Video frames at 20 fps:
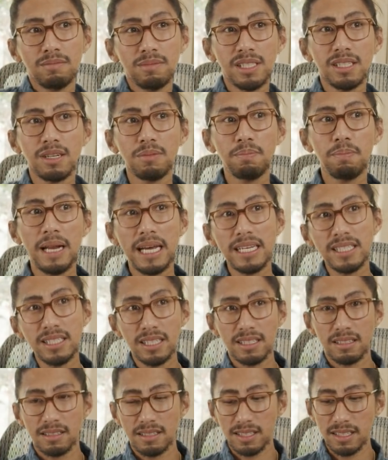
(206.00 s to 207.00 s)
These are
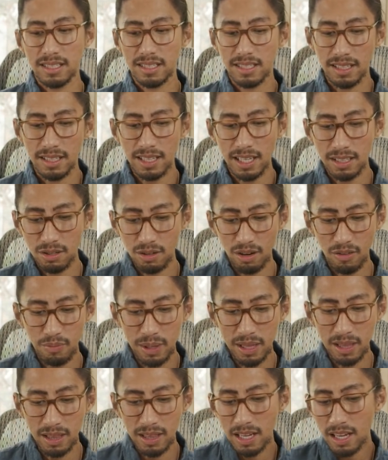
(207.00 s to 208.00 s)
blessings that you have
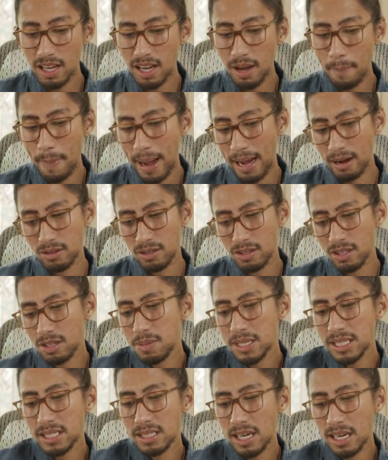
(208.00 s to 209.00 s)
been thinking about. You
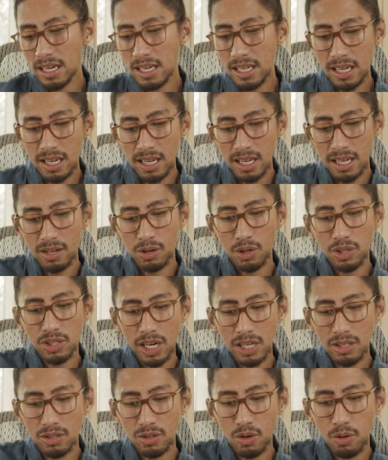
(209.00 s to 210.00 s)
could be studying or
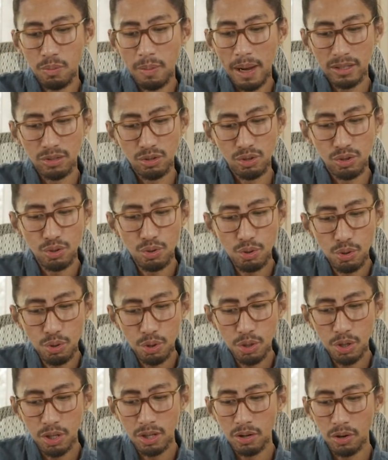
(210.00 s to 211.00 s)
trying to go back to
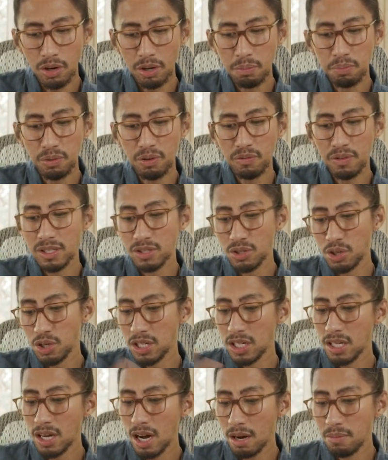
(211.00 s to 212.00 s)
school or improving
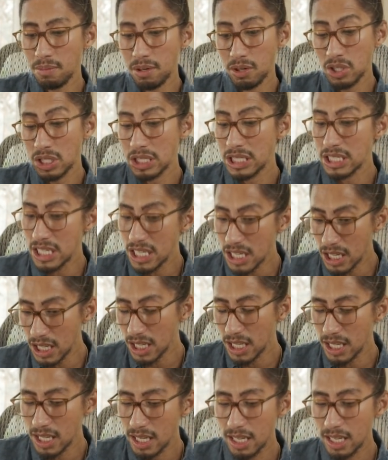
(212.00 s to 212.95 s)
certain hobby or skill.